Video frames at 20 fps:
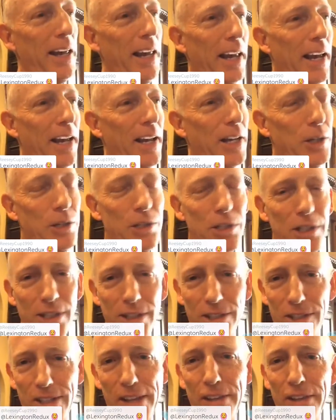Clinton had
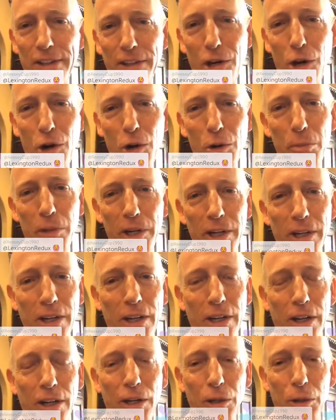sort of resurfaced
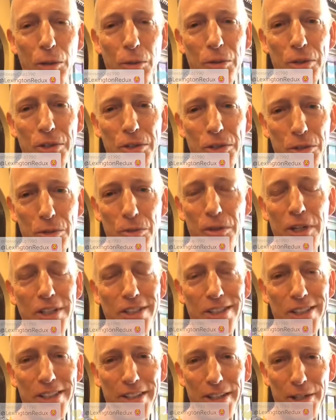and started
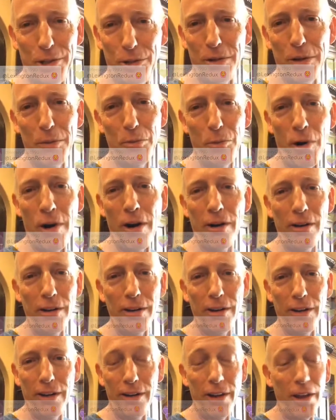being
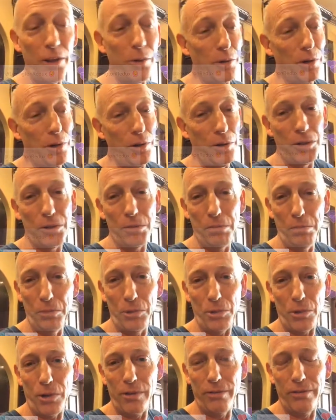quotable.
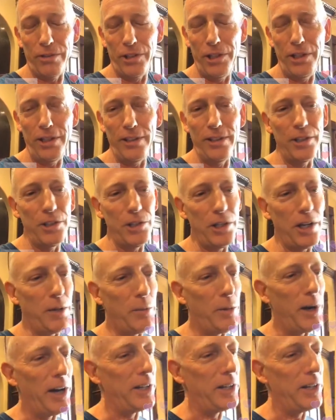And she had said that
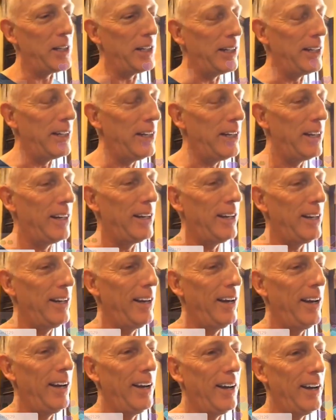Comey
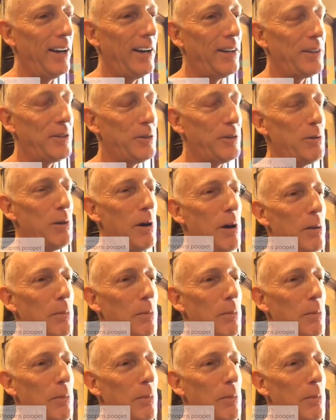was the reason that